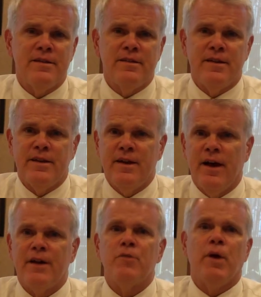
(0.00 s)
to
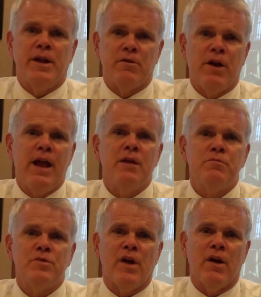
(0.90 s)
the greater
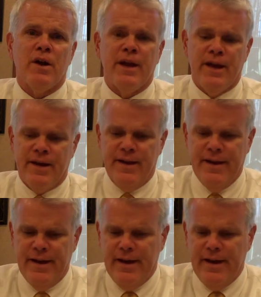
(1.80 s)
Ames area